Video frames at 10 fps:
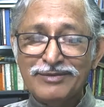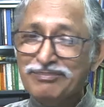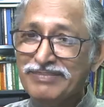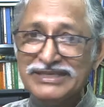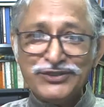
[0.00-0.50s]

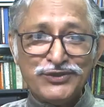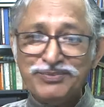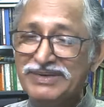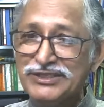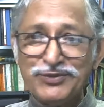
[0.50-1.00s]

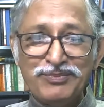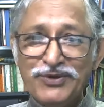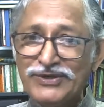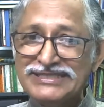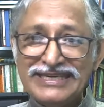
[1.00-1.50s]
much, much
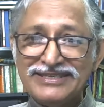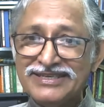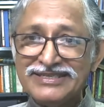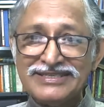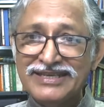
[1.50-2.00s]
more
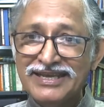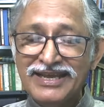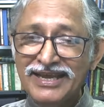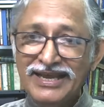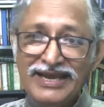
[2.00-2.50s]
changes,
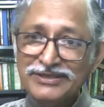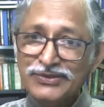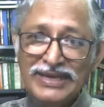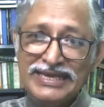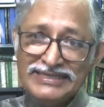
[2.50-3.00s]

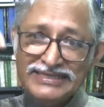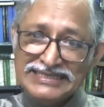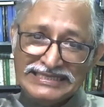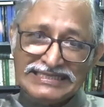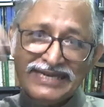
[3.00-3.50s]
and today it
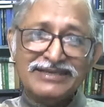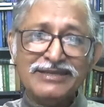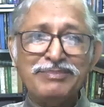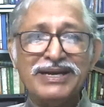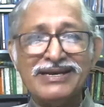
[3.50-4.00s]
is
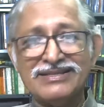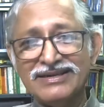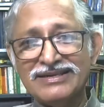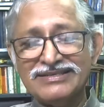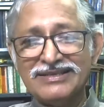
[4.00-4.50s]
inside the
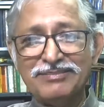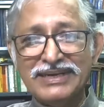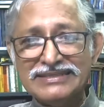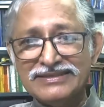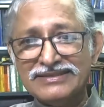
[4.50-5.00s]
brethren
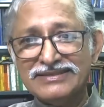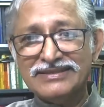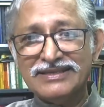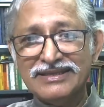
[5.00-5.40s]
assemblies.